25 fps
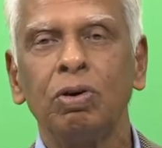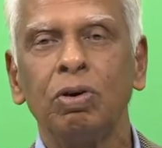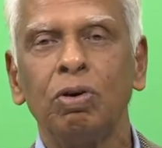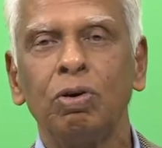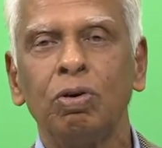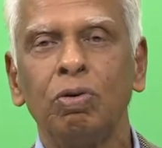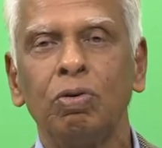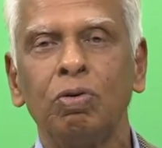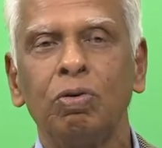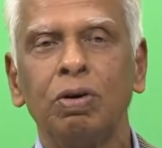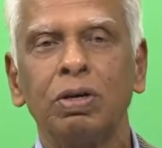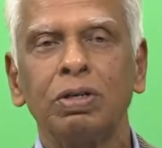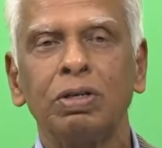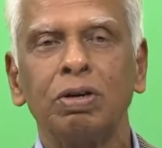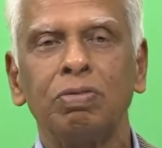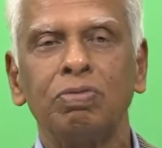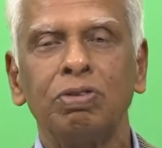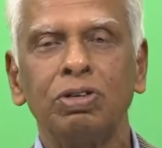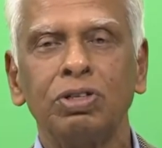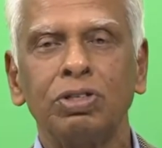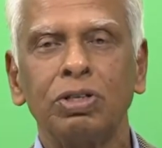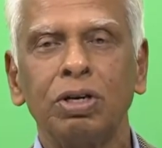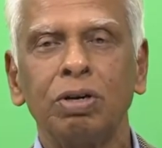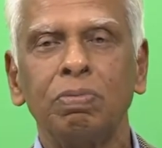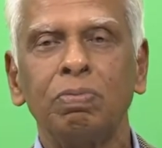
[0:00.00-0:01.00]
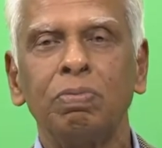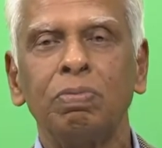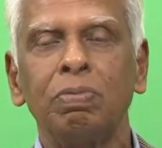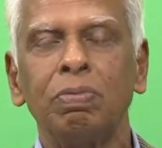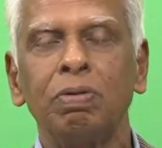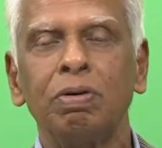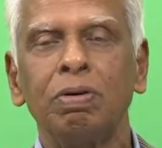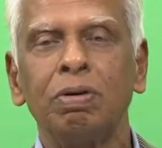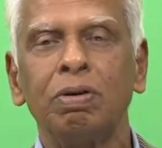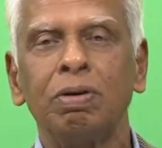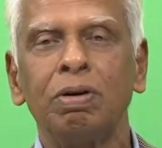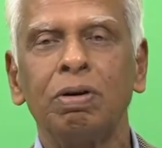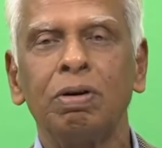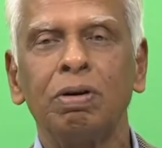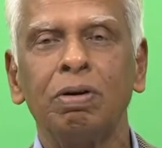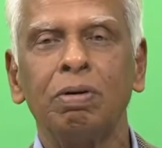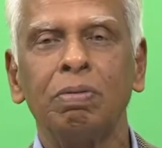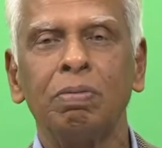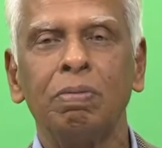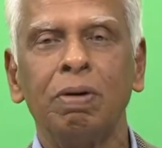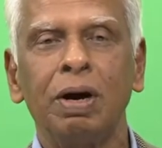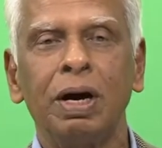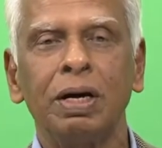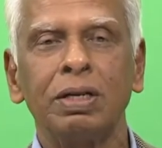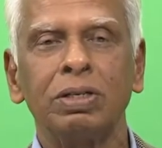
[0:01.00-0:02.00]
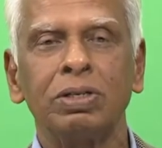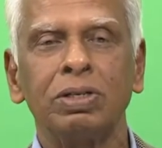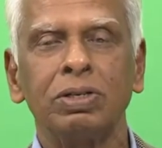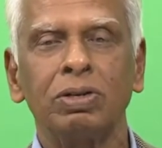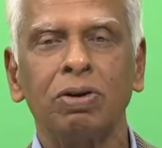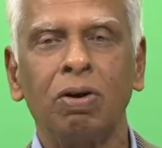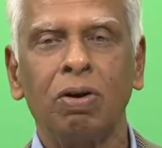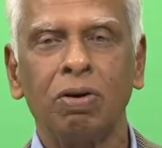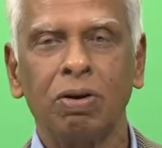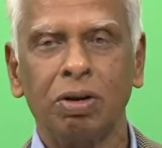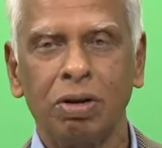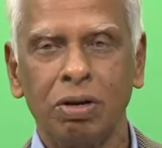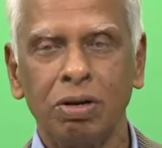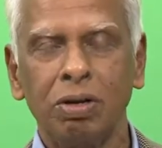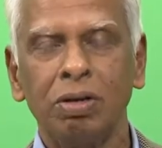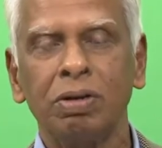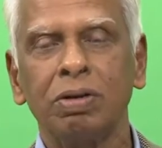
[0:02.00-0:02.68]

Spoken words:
who was a fisher man's daughter,